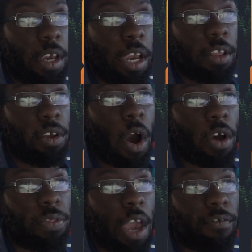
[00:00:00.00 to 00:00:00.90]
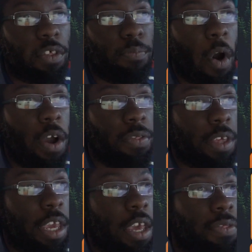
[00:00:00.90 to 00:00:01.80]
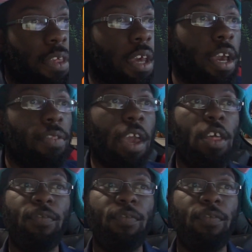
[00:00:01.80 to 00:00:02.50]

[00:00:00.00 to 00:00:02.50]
The con staff response is, there is